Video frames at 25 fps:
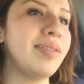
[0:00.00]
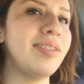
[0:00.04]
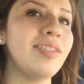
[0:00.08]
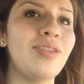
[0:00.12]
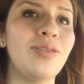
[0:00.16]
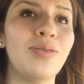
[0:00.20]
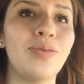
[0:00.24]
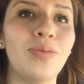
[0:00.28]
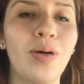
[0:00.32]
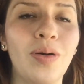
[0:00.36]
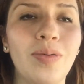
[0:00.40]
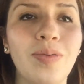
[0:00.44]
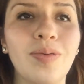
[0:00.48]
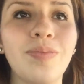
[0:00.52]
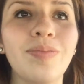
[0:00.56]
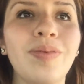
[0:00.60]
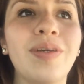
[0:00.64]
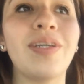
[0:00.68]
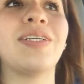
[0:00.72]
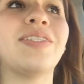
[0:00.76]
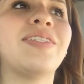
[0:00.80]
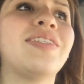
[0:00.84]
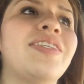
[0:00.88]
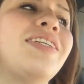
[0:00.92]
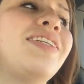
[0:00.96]
into Walmart
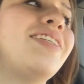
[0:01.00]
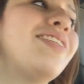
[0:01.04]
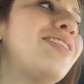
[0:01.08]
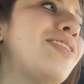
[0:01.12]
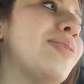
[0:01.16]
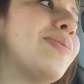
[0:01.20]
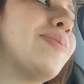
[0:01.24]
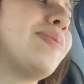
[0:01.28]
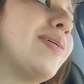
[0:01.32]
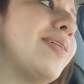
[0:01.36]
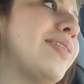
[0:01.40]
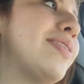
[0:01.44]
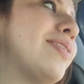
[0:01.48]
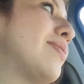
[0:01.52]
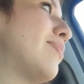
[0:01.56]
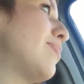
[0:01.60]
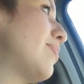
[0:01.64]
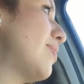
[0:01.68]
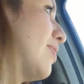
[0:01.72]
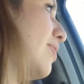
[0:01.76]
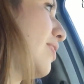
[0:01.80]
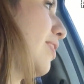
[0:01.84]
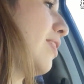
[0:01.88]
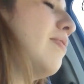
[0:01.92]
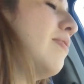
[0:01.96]
because I need to buy
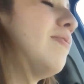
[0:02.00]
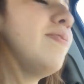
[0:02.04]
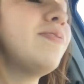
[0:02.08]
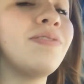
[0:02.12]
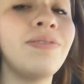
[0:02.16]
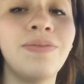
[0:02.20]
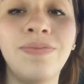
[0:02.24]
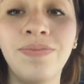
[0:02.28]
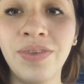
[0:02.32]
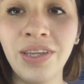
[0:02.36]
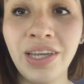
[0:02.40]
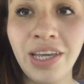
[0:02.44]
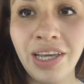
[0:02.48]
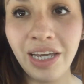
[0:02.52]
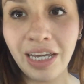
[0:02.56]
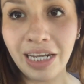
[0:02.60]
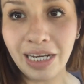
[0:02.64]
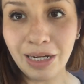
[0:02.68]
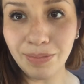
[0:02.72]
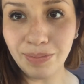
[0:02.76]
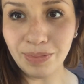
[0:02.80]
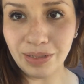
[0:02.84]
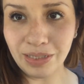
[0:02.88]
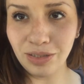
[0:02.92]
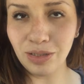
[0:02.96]
some stuff. And
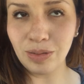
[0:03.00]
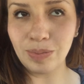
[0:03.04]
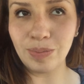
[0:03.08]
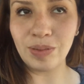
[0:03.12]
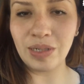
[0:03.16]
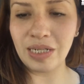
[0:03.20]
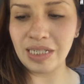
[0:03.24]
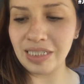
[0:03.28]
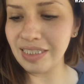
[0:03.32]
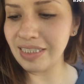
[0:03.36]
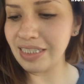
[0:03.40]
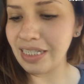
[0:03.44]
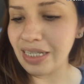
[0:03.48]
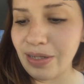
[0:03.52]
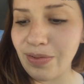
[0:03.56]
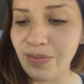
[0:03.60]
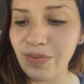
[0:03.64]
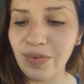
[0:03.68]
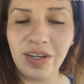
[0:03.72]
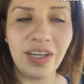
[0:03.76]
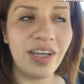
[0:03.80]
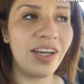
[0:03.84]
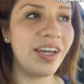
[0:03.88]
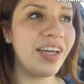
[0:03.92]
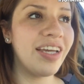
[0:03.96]
I'm gonna surprise
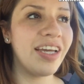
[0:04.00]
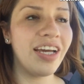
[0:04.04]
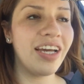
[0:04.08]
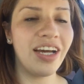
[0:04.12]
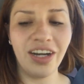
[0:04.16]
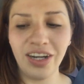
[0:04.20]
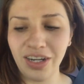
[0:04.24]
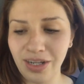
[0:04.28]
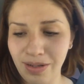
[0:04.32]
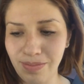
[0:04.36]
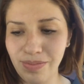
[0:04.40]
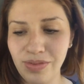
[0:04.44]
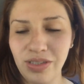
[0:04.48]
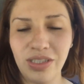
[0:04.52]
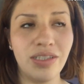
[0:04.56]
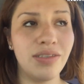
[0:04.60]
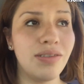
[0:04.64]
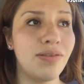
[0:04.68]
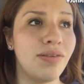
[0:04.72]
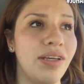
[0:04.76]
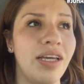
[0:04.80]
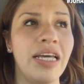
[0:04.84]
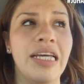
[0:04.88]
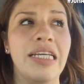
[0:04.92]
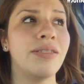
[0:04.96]
Aavery. I got him
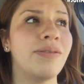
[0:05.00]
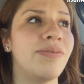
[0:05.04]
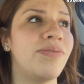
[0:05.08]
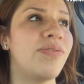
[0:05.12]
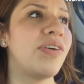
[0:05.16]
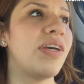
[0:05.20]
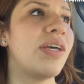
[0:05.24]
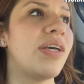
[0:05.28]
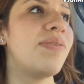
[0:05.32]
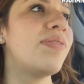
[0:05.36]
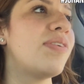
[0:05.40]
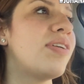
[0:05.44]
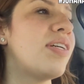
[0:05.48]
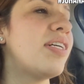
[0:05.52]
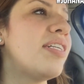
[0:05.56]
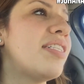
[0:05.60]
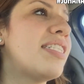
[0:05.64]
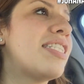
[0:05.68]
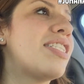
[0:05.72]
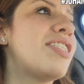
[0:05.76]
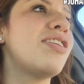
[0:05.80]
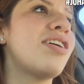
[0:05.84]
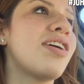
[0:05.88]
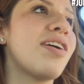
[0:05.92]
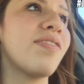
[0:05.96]
his, his favorite
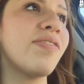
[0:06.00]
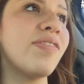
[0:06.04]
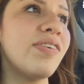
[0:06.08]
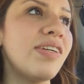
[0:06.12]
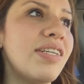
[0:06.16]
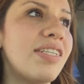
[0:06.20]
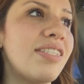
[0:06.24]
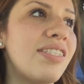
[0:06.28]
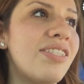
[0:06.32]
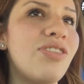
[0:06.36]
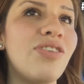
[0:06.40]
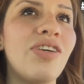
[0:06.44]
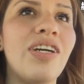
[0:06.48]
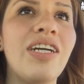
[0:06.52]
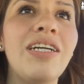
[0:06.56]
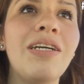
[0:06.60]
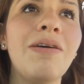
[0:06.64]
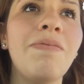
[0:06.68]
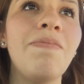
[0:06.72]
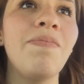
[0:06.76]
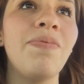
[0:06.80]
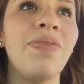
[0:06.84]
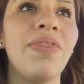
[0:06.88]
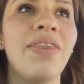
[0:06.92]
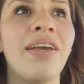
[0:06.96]
Starbucks drink.
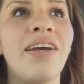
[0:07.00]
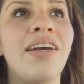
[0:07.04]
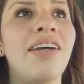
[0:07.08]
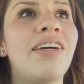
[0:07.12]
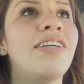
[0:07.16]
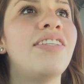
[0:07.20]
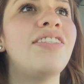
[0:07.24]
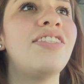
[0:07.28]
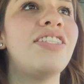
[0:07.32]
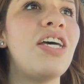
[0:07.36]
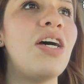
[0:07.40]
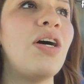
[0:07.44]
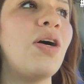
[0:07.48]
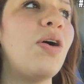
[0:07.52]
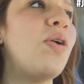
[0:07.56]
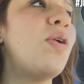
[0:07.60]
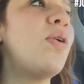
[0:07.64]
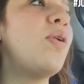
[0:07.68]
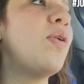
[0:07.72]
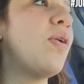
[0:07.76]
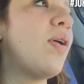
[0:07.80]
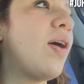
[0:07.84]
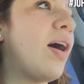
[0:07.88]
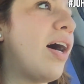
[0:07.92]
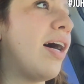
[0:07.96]
So
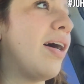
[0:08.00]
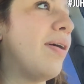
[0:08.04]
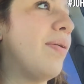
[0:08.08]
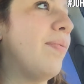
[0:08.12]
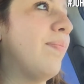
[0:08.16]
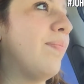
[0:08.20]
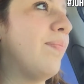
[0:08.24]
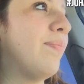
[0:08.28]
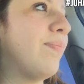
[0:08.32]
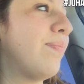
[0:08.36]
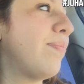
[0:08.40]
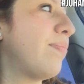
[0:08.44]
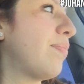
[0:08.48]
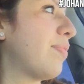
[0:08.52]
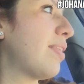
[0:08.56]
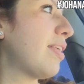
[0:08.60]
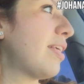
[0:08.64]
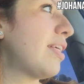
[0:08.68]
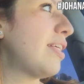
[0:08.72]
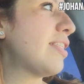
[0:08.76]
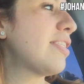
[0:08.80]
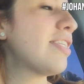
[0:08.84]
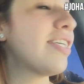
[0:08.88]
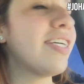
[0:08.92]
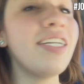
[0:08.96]
um,
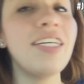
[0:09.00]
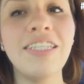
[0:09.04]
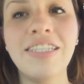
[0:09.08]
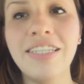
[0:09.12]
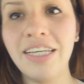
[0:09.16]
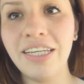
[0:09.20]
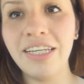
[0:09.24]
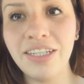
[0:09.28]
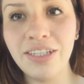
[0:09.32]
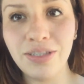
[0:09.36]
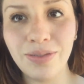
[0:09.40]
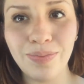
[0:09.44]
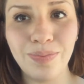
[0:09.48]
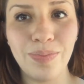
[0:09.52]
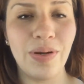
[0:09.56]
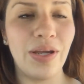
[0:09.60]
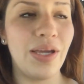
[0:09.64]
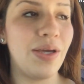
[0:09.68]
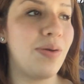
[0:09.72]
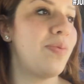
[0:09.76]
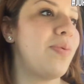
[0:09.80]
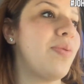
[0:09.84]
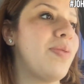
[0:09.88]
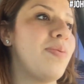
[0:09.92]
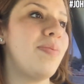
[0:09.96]
he's gonna take his
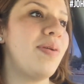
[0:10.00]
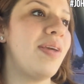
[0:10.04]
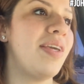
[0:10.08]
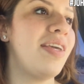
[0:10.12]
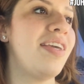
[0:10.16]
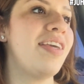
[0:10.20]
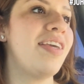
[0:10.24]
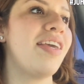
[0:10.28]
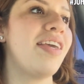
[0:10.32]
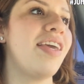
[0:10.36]
break with me